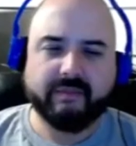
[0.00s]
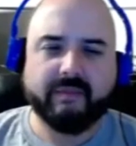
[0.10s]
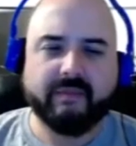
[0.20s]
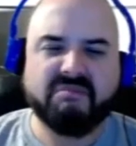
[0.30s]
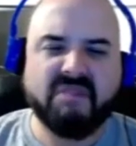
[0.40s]

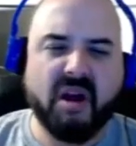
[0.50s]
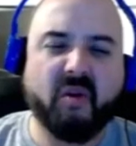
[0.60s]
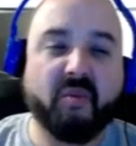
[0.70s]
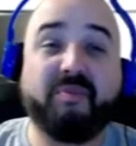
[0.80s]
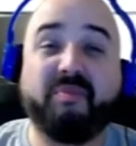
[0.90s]
No,
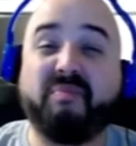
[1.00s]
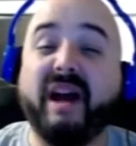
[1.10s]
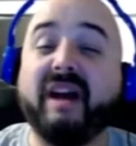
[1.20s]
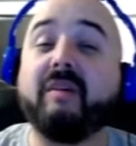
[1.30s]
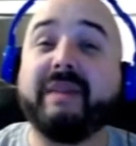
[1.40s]
by
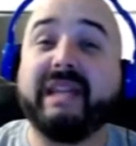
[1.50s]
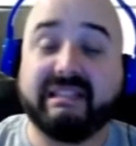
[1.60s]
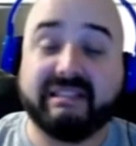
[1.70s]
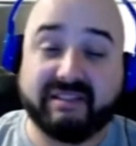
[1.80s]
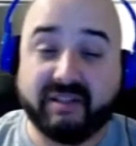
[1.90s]
all
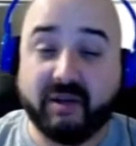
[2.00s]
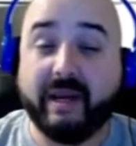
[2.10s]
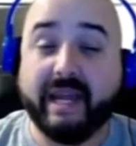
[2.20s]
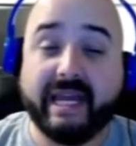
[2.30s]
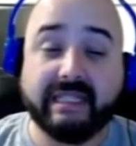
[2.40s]
means, go
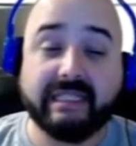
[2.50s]
ahead.